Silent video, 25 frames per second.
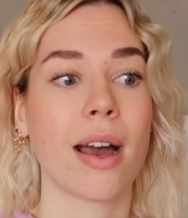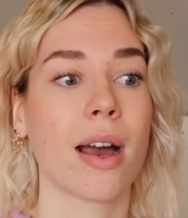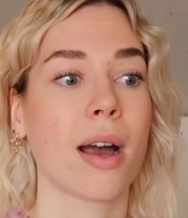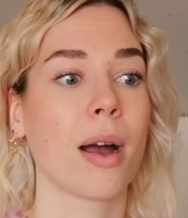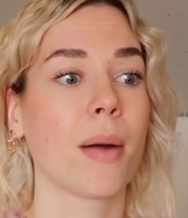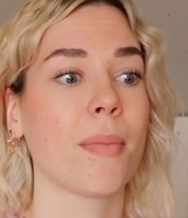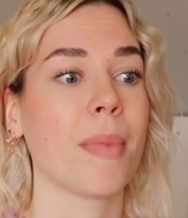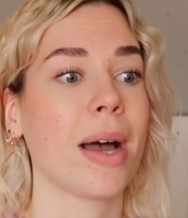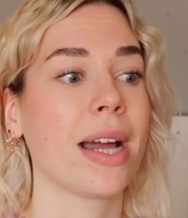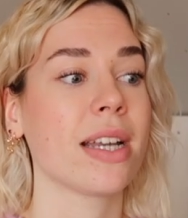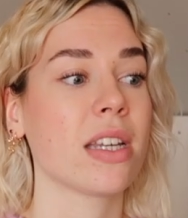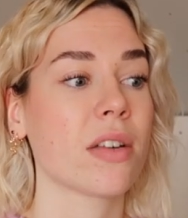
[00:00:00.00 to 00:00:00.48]

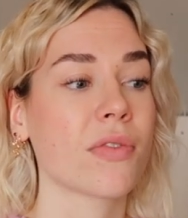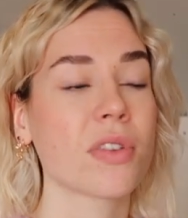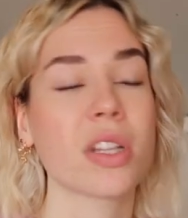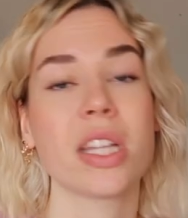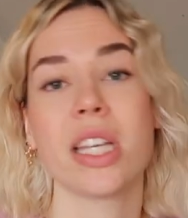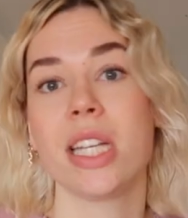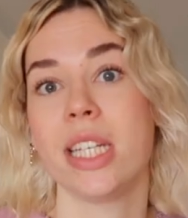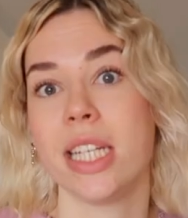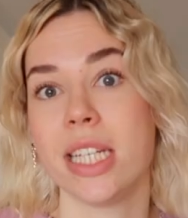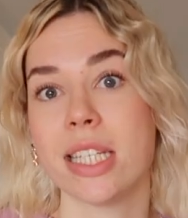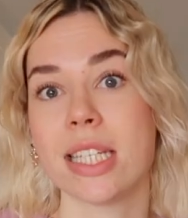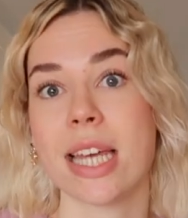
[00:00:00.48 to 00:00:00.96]
I
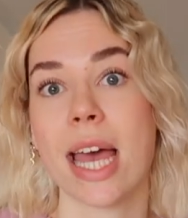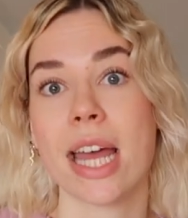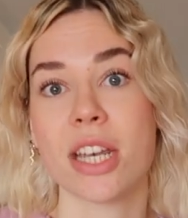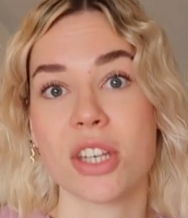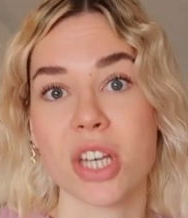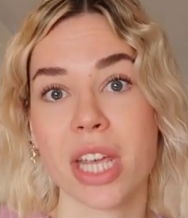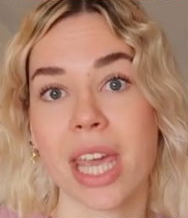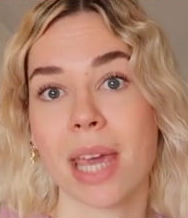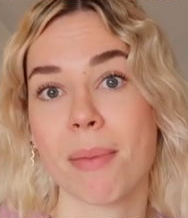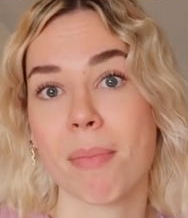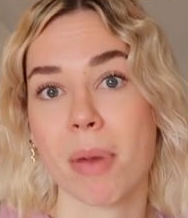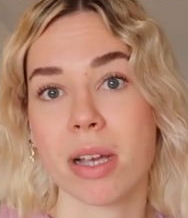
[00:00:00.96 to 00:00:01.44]
definitely need to
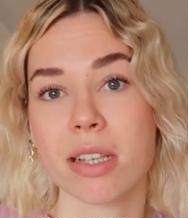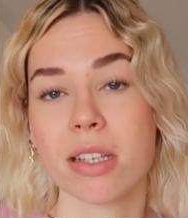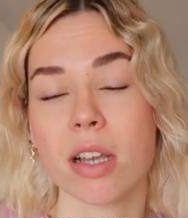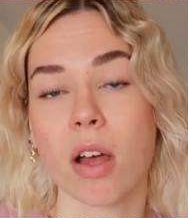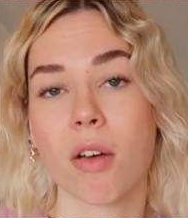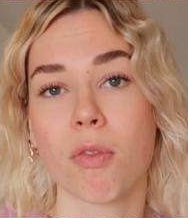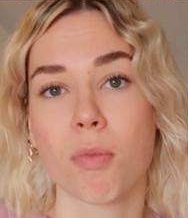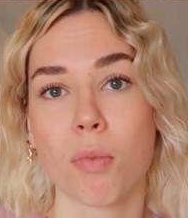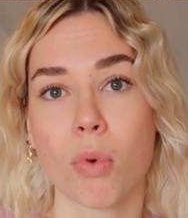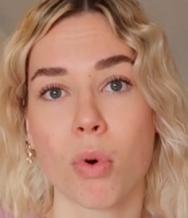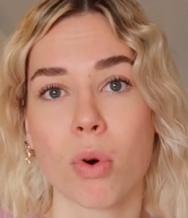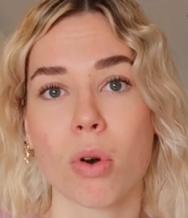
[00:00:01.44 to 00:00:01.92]
educate
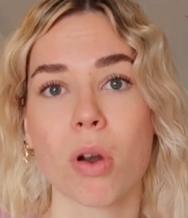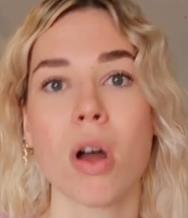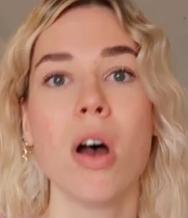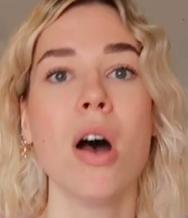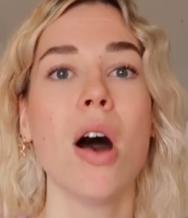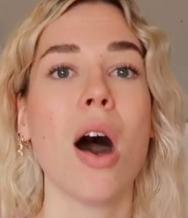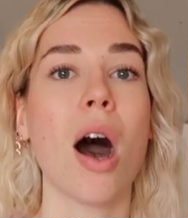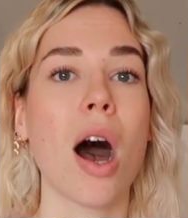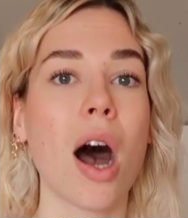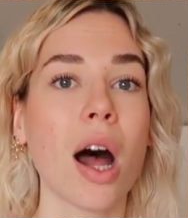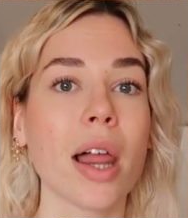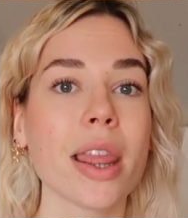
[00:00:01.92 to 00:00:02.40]
myself more
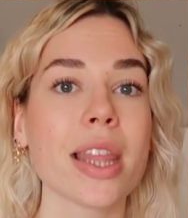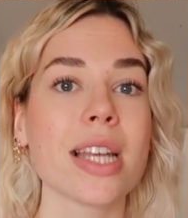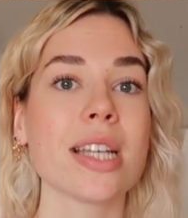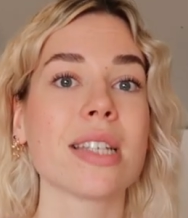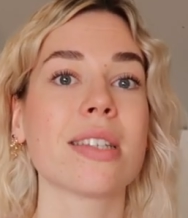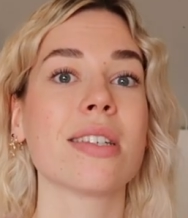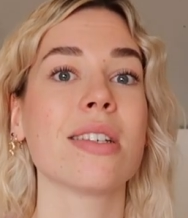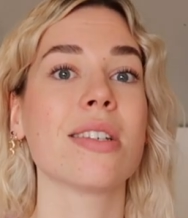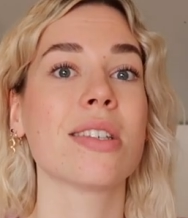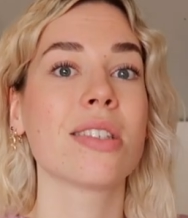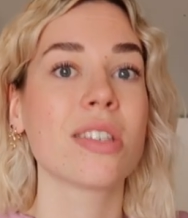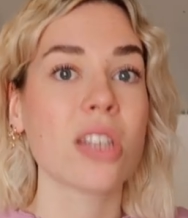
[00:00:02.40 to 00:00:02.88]
on
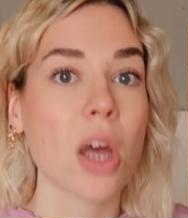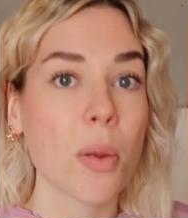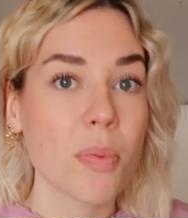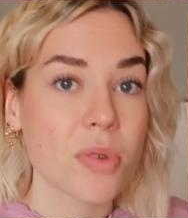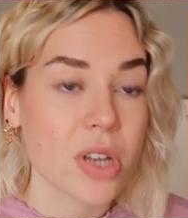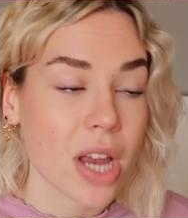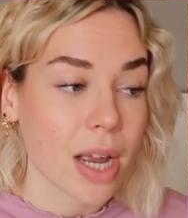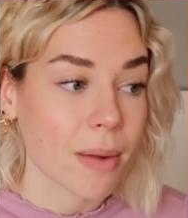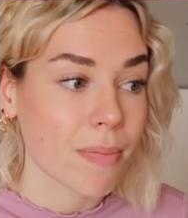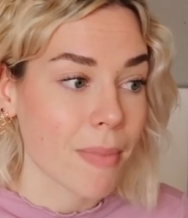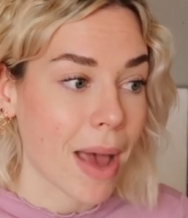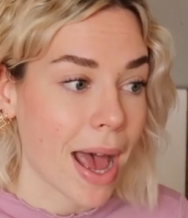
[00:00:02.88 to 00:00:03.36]
this
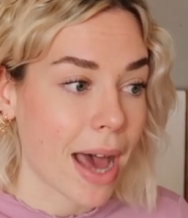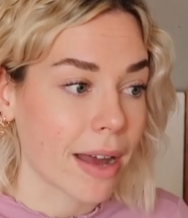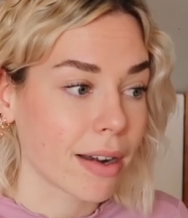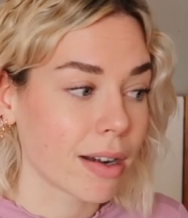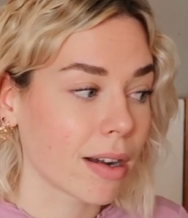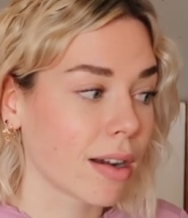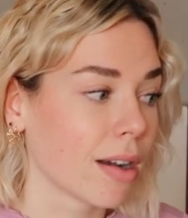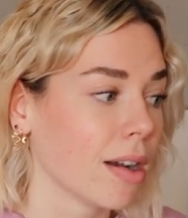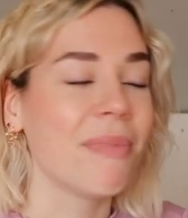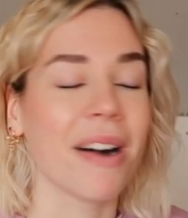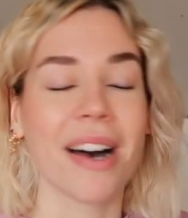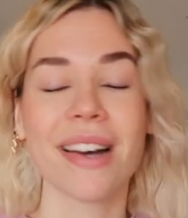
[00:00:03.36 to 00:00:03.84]
subject
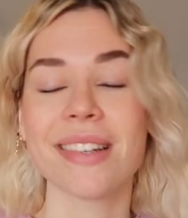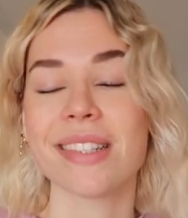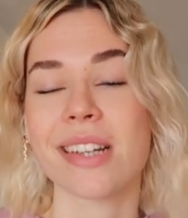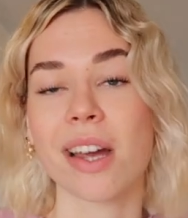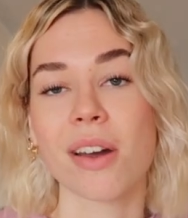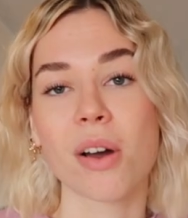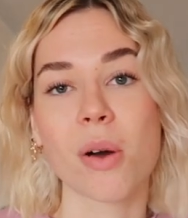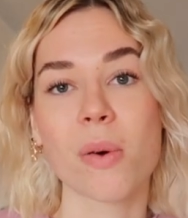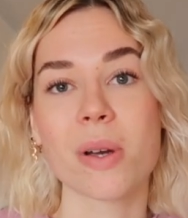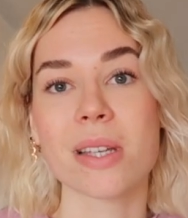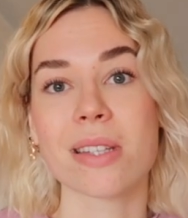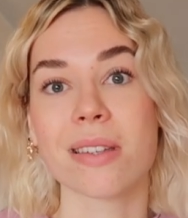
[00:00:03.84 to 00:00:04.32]
matter, but
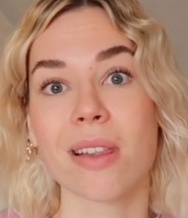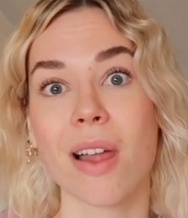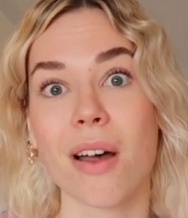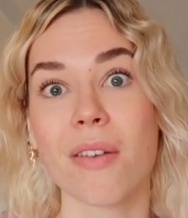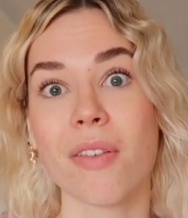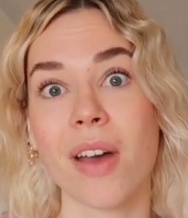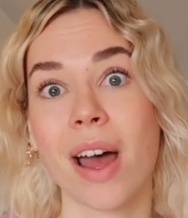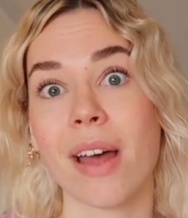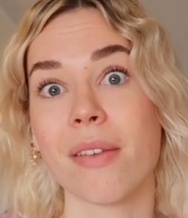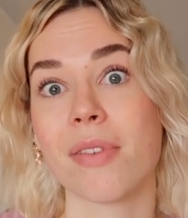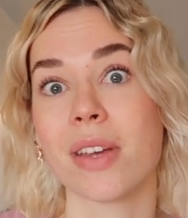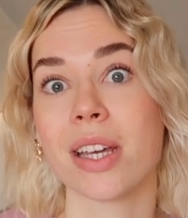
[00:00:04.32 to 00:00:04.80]
I always
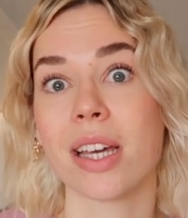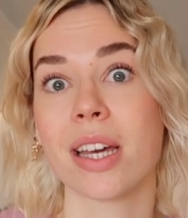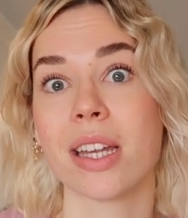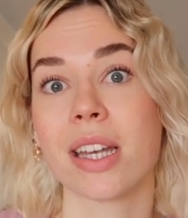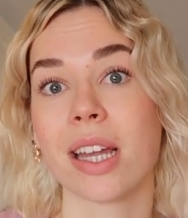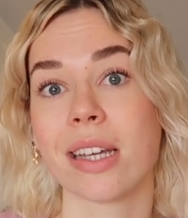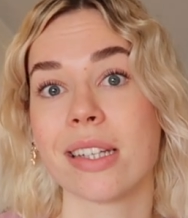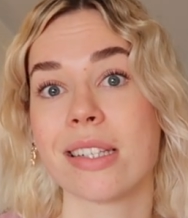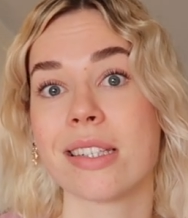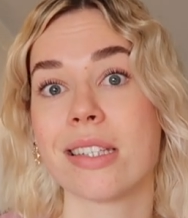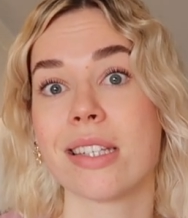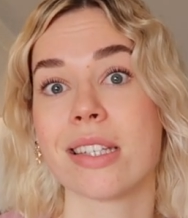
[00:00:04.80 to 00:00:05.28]
love having a
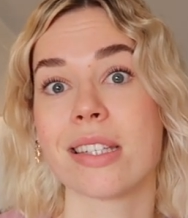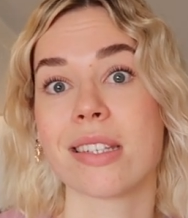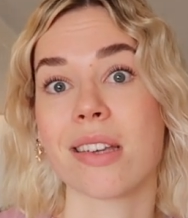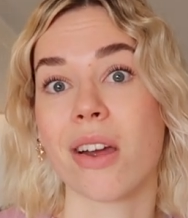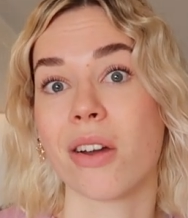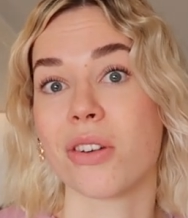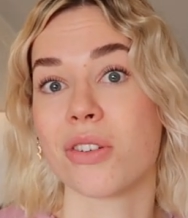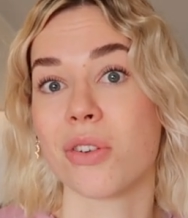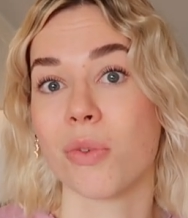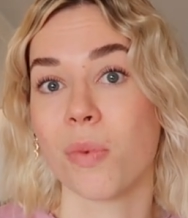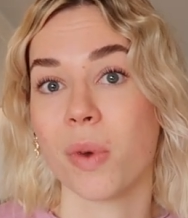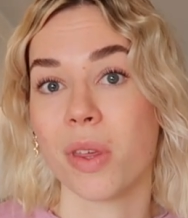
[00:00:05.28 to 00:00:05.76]
nice
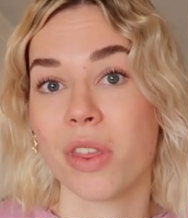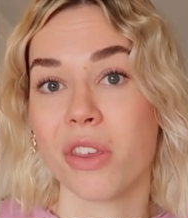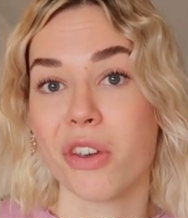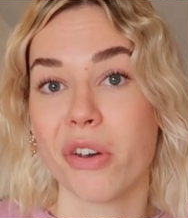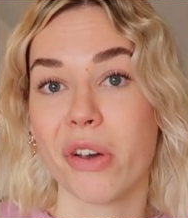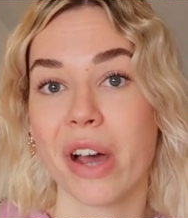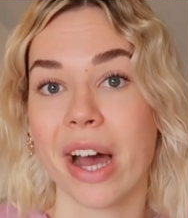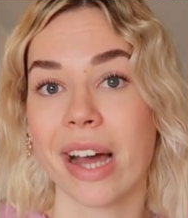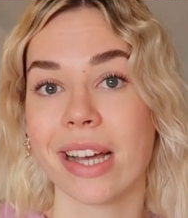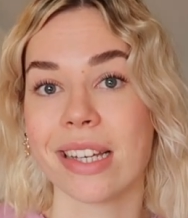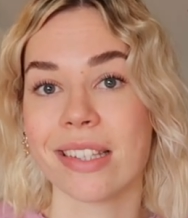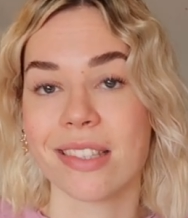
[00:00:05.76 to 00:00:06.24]
discussion with
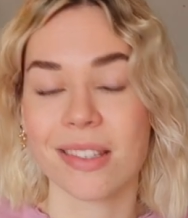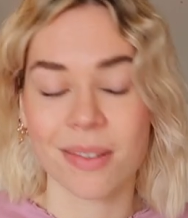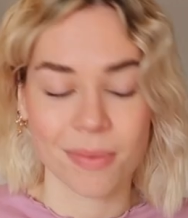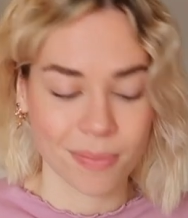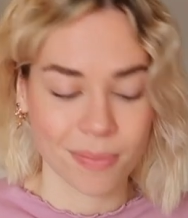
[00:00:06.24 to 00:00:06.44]
you guys.